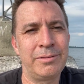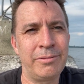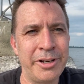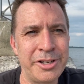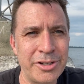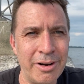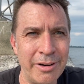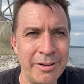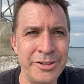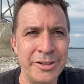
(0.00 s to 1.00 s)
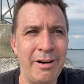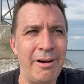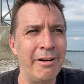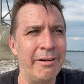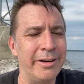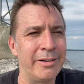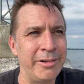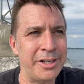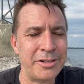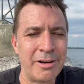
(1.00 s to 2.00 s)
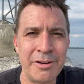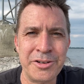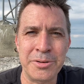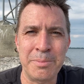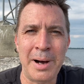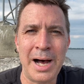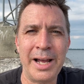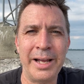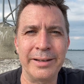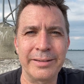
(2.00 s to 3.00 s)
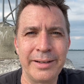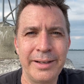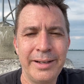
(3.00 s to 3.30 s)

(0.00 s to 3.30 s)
recharge your heart, recharge your mind.